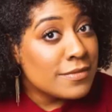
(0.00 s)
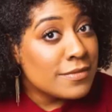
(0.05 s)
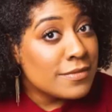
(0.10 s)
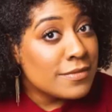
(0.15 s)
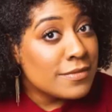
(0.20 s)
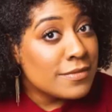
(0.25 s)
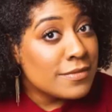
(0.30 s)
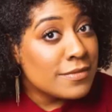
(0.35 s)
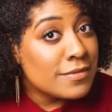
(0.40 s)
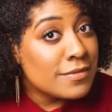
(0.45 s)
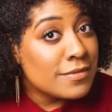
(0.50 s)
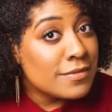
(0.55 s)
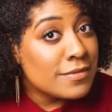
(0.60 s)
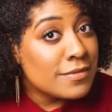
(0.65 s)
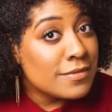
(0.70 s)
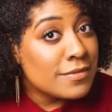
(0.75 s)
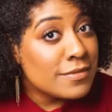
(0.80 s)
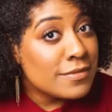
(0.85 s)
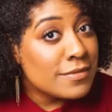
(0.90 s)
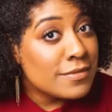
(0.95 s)

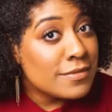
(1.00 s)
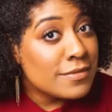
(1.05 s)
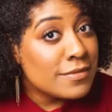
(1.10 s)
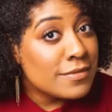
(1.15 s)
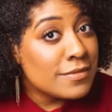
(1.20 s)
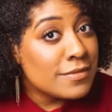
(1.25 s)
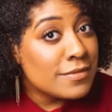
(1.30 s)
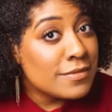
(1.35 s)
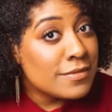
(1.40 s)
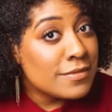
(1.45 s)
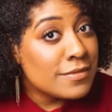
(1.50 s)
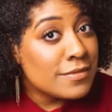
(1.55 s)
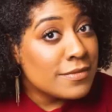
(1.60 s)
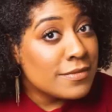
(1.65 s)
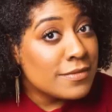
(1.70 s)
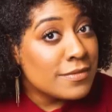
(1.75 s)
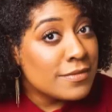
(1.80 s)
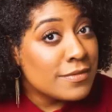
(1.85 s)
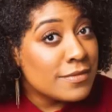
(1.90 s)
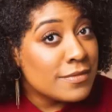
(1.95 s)

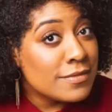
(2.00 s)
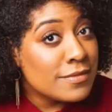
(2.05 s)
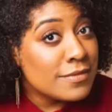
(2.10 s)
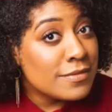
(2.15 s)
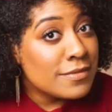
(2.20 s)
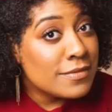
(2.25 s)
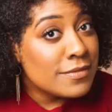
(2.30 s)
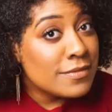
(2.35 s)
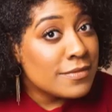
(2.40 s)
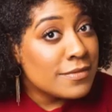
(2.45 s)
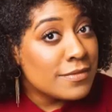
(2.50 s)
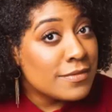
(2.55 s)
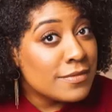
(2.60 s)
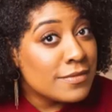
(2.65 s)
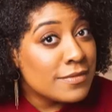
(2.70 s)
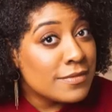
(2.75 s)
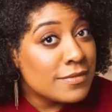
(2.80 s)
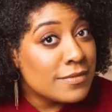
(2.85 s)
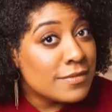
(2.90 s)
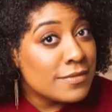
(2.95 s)

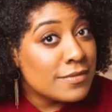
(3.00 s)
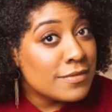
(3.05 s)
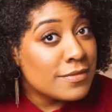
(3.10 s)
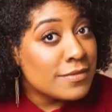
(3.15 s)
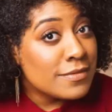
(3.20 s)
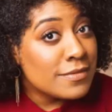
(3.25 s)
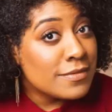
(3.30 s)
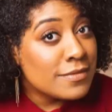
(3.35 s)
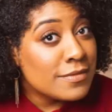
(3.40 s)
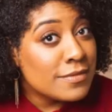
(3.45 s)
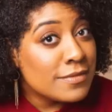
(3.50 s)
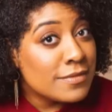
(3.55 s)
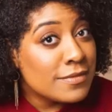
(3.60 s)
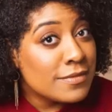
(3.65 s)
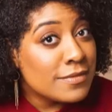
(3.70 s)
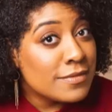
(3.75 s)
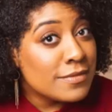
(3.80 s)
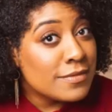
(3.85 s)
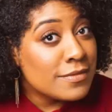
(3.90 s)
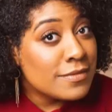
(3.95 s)

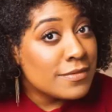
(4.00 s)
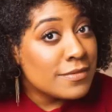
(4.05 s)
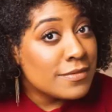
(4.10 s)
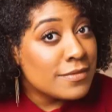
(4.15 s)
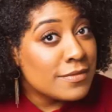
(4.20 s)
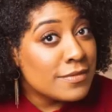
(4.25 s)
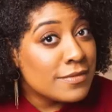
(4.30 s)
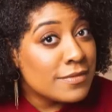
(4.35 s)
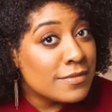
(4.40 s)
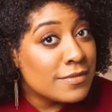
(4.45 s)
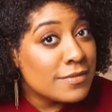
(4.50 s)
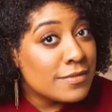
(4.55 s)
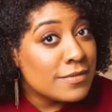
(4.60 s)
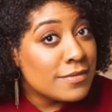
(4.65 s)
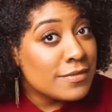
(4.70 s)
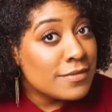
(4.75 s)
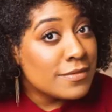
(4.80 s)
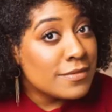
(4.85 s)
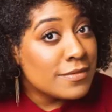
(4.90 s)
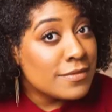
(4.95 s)

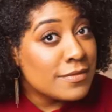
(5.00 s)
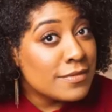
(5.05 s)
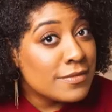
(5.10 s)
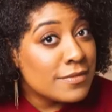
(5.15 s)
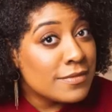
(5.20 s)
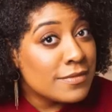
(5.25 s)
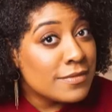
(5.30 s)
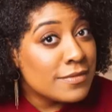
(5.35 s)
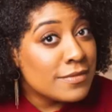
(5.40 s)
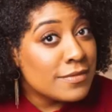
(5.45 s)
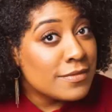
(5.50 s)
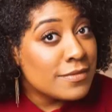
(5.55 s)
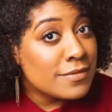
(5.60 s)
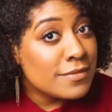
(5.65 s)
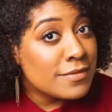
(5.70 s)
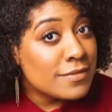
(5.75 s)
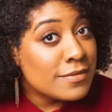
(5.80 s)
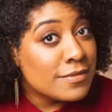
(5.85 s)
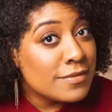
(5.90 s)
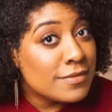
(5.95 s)

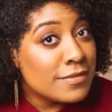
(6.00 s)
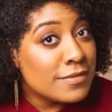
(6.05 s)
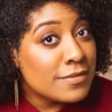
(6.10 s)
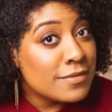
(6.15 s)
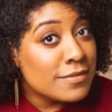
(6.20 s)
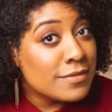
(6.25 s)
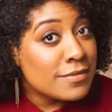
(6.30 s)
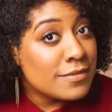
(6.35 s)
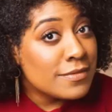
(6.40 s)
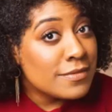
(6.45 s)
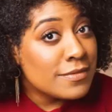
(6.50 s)
No words are spoken by the person on screen.